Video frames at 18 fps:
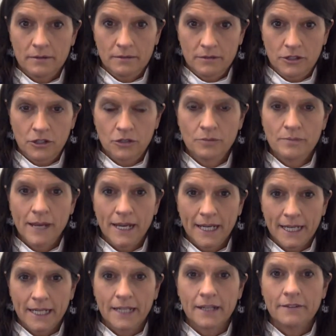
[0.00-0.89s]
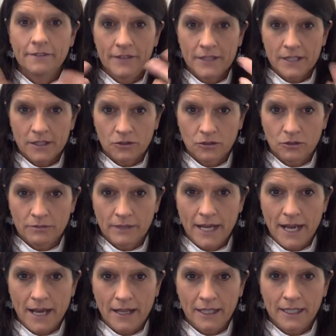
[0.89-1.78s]
to make it in a physical
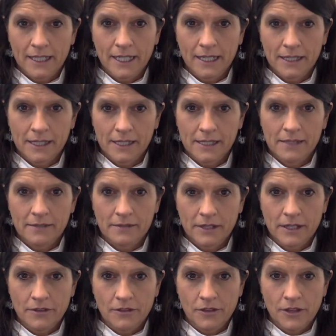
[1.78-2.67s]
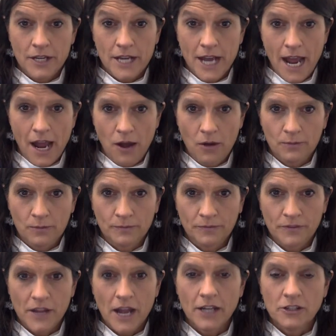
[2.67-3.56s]
reality in, in the now,
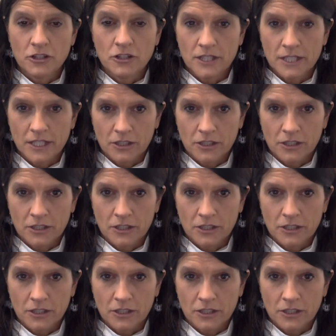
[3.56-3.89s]
not just